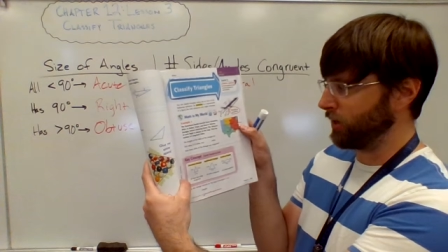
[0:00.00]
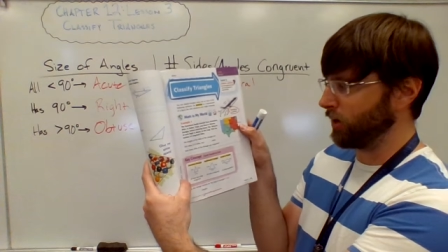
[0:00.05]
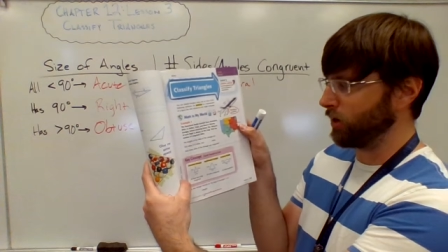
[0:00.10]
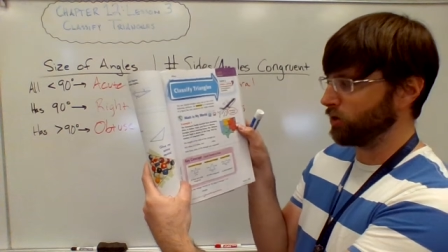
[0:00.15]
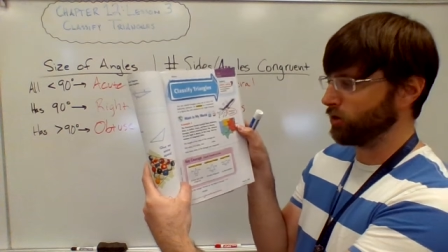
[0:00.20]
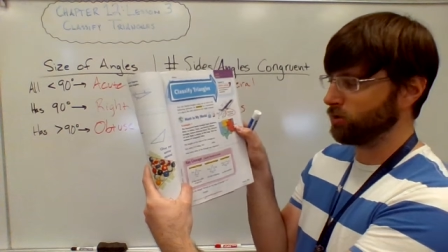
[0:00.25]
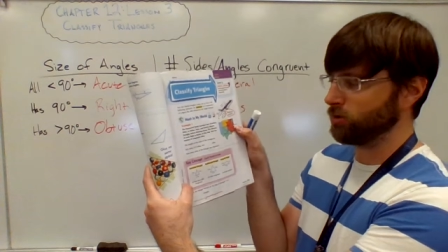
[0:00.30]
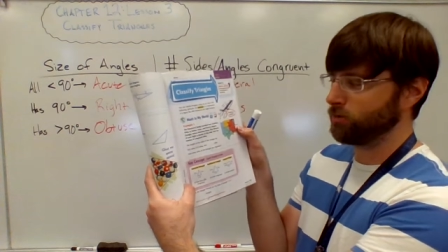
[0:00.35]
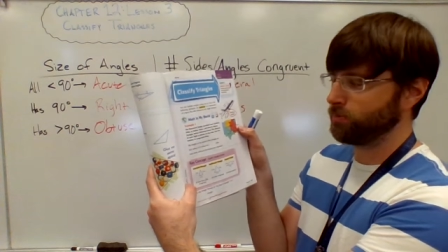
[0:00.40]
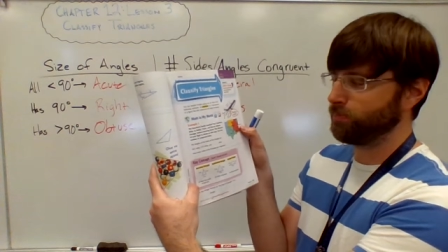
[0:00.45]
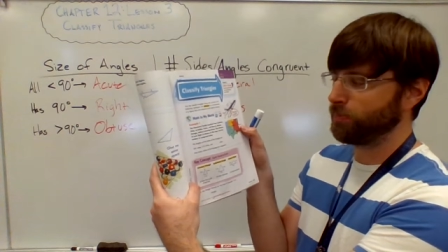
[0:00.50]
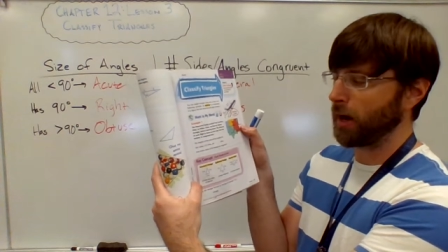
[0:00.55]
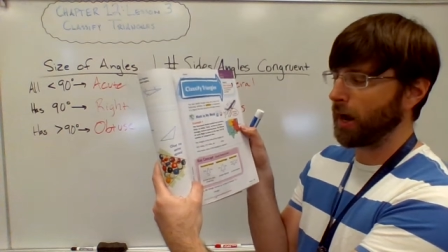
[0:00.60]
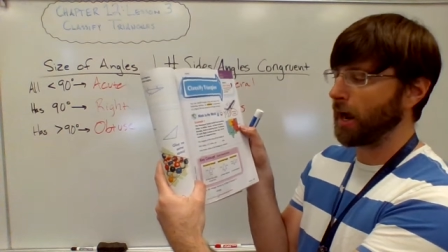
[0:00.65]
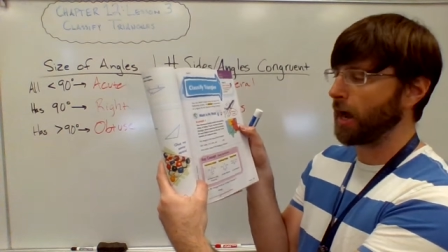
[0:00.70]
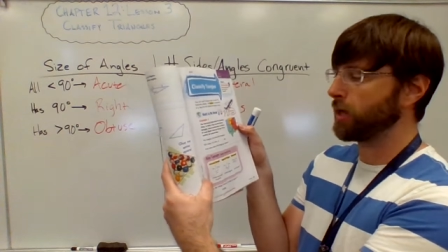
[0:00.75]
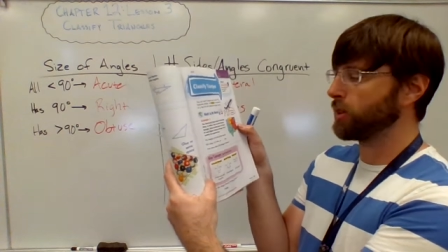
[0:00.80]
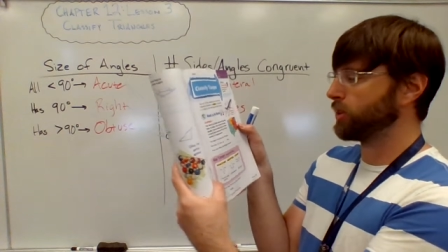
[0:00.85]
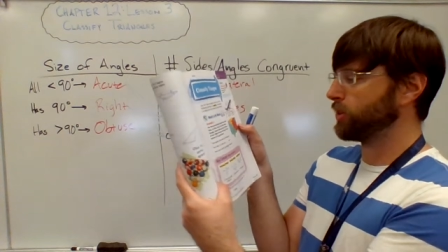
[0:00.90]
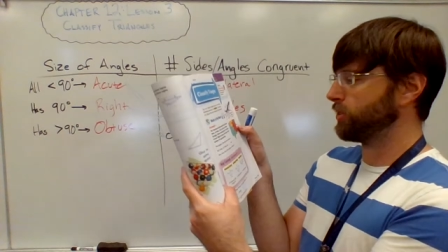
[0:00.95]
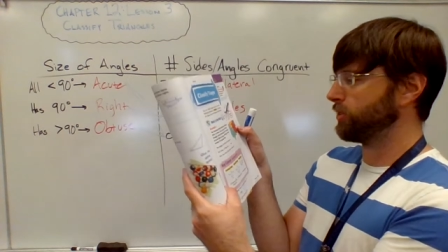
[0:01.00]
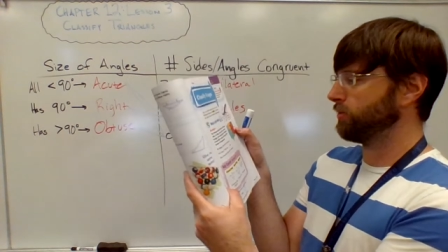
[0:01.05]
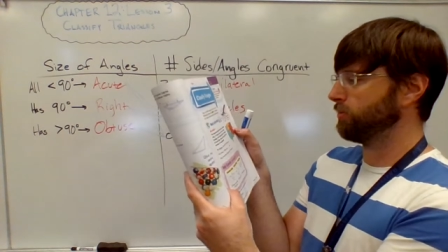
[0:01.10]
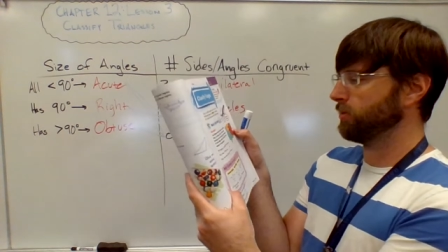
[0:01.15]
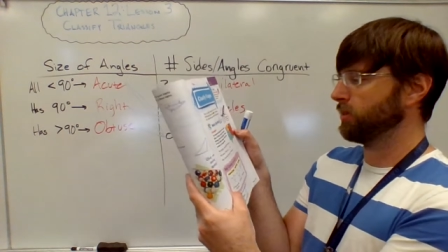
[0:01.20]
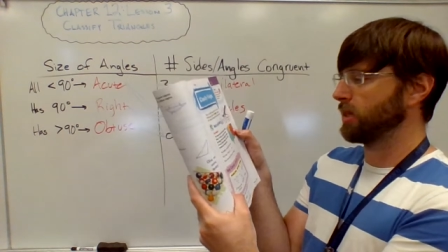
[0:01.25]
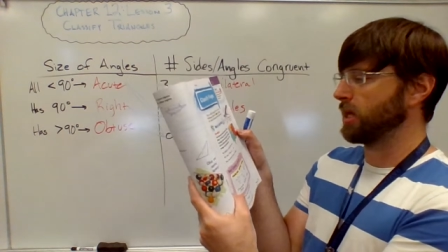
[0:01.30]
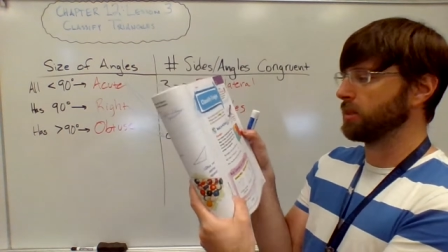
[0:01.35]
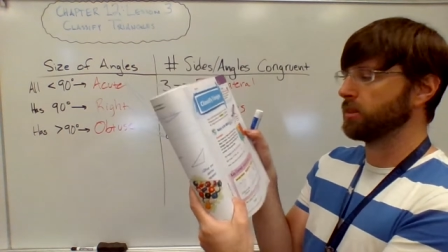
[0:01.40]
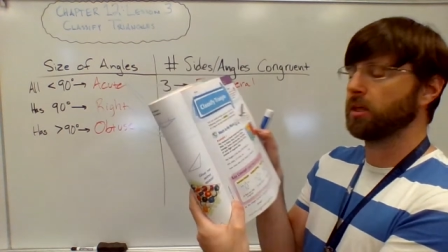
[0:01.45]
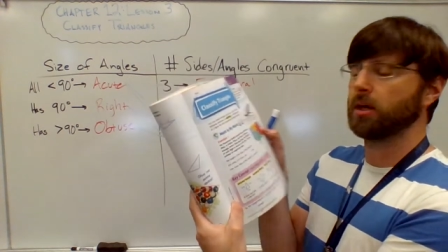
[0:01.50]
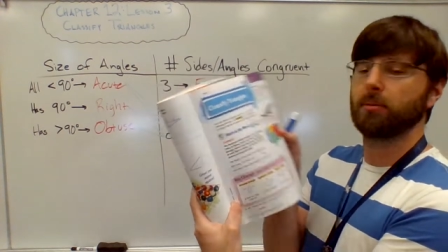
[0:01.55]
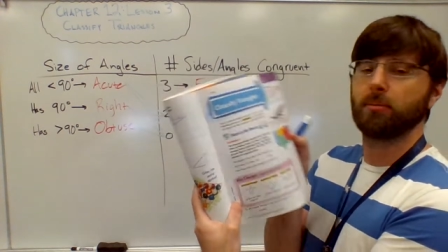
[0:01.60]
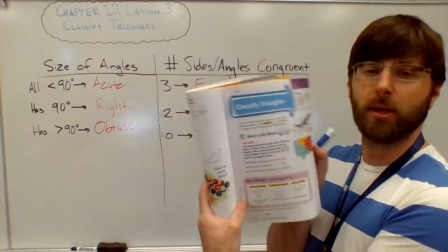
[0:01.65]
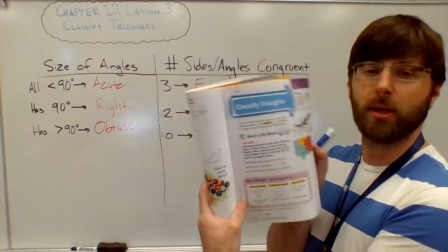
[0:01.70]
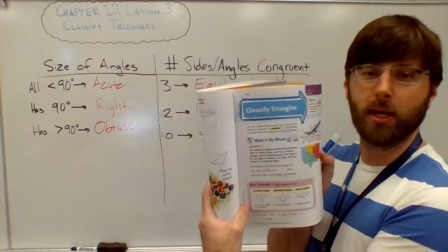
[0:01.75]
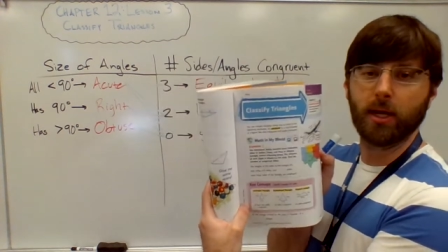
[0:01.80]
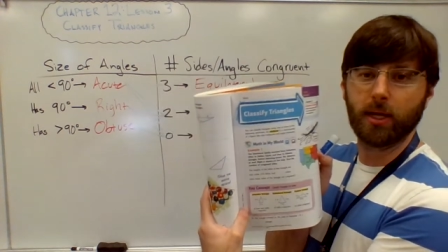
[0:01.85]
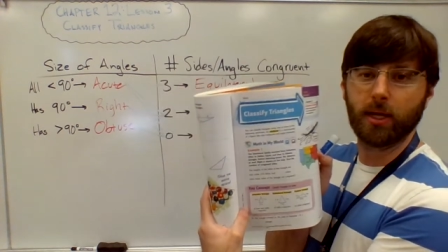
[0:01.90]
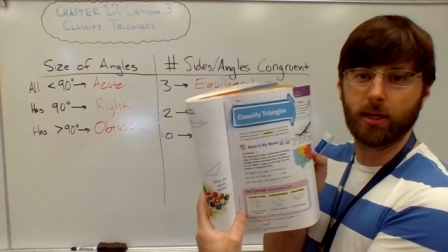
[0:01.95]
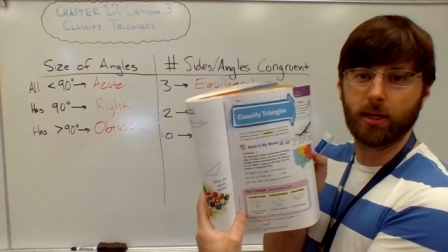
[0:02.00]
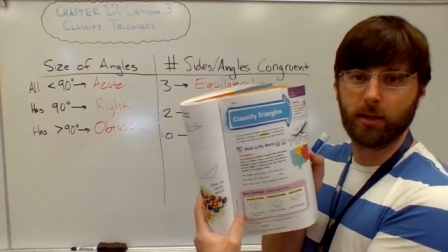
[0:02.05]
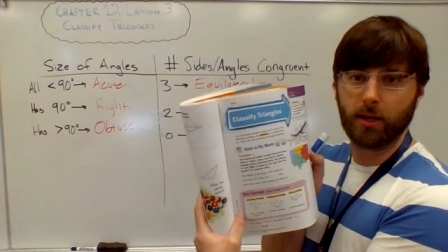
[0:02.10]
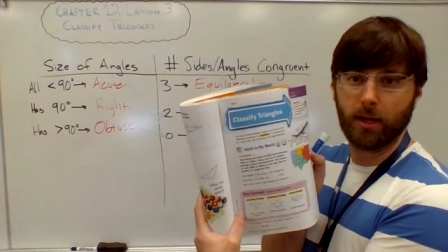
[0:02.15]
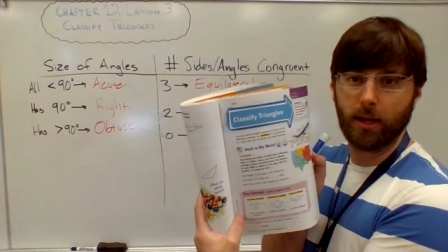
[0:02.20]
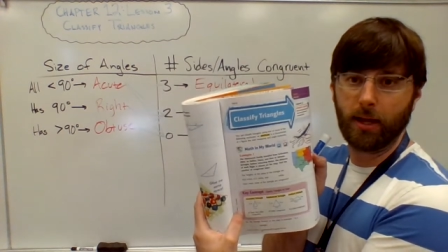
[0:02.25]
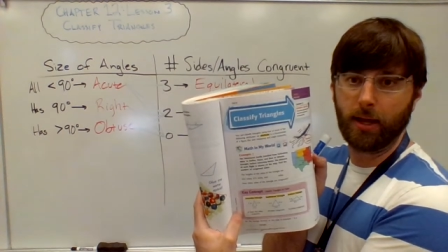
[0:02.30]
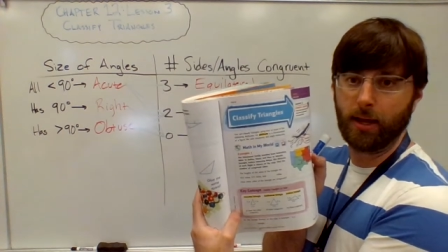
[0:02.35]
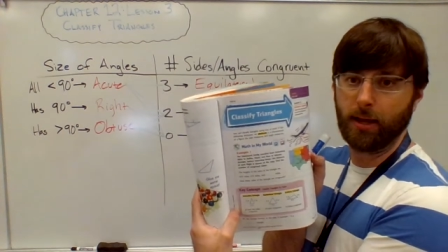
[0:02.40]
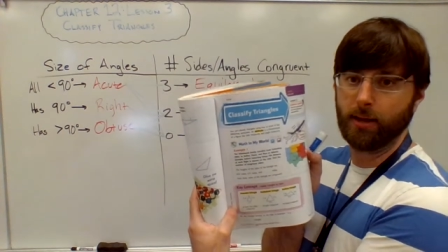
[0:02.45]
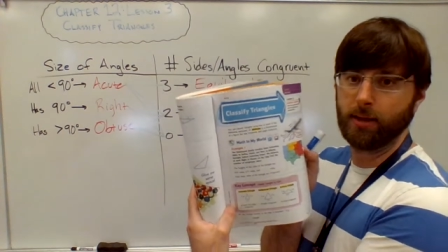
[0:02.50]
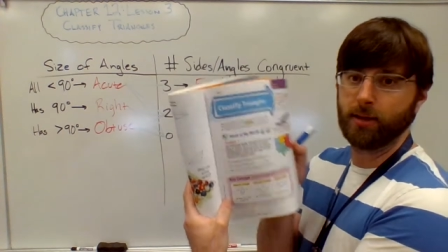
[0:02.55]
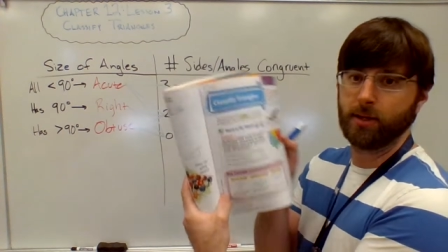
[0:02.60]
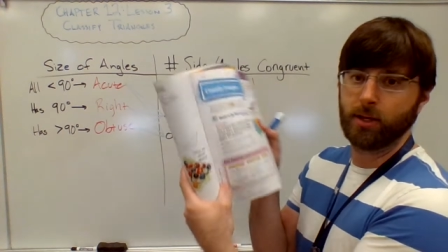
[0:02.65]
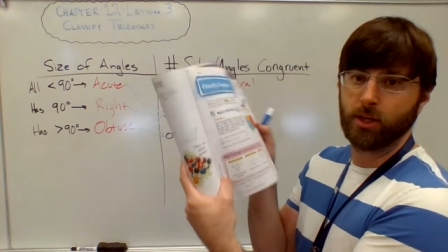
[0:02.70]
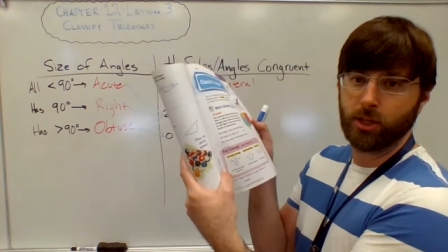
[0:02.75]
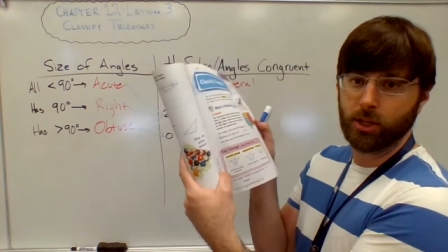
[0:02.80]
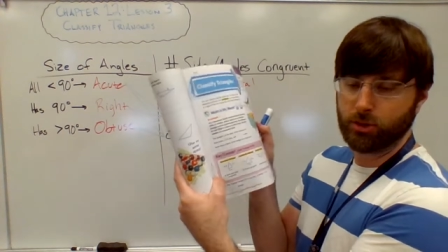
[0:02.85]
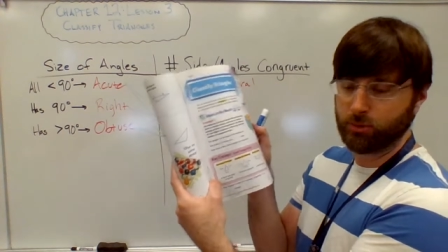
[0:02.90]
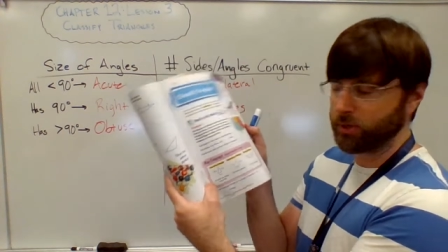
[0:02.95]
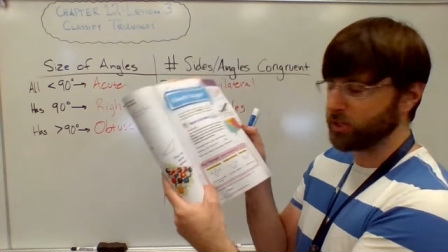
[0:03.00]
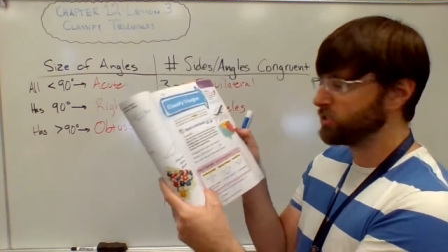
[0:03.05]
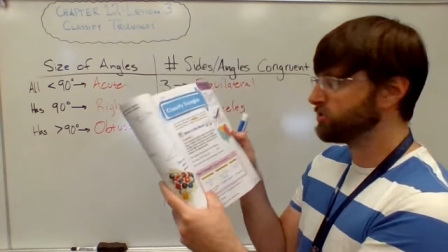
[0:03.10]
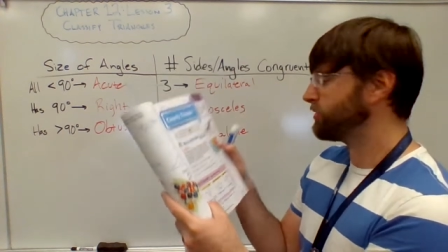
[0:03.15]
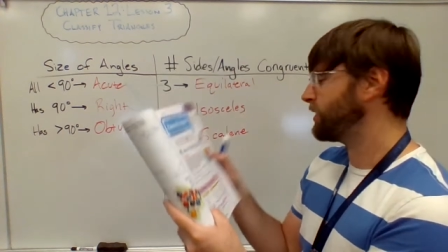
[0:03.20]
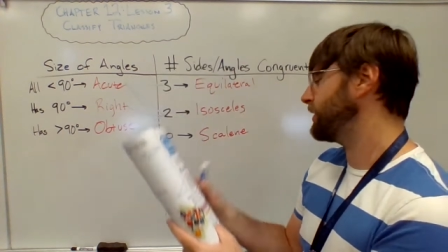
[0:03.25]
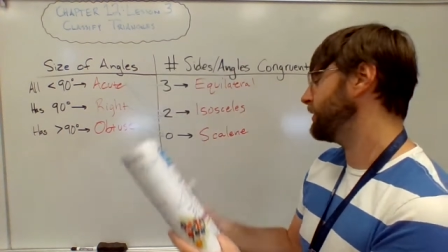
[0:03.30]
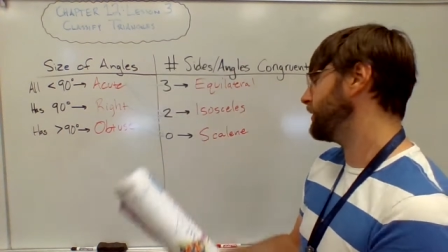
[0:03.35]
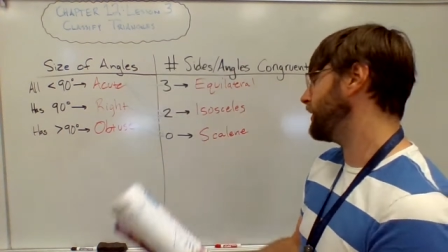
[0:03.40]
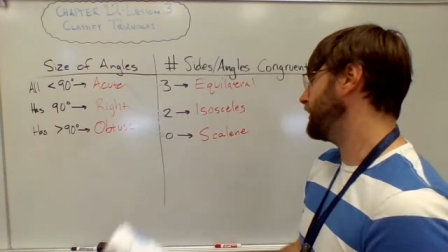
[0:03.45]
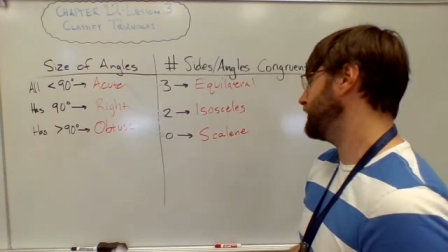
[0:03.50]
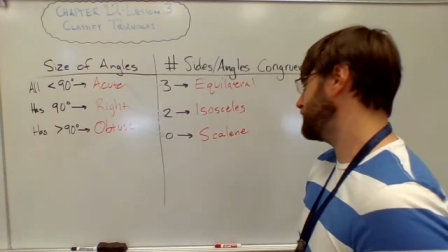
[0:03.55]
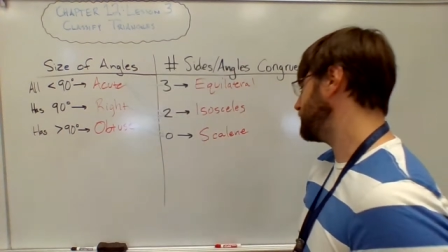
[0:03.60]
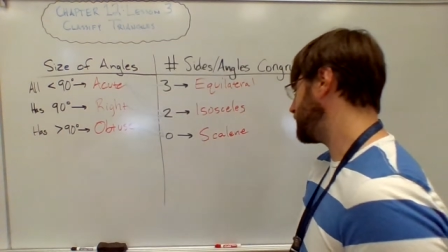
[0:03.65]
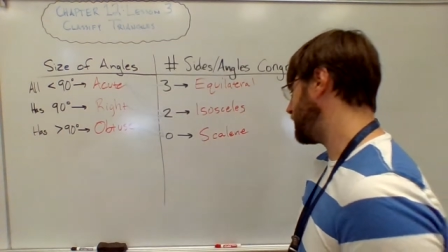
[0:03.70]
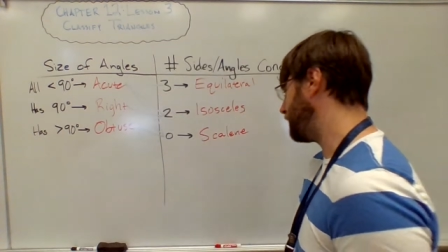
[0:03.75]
their path led them in 3 straight lines.